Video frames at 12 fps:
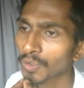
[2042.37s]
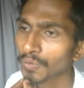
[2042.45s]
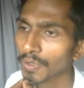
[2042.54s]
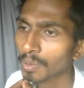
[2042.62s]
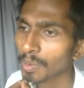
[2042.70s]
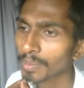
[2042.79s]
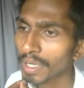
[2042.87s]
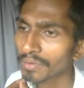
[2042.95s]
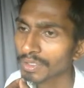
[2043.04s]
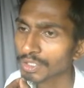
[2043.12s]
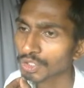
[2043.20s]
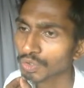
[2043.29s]
from a
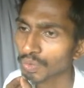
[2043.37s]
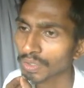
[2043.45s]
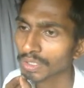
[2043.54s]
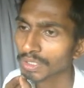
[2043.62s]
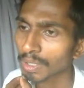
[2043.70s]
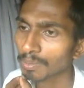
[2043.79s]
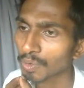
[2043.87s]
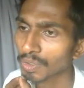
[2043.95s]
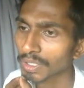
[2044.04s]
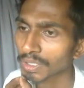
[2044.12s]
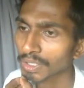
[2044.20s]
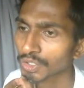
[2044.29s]
private storage, upload
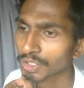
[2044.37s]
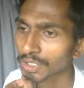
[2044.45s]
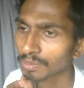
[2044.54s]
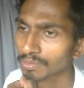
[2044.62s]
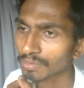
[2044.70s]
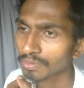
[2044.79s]
data stream.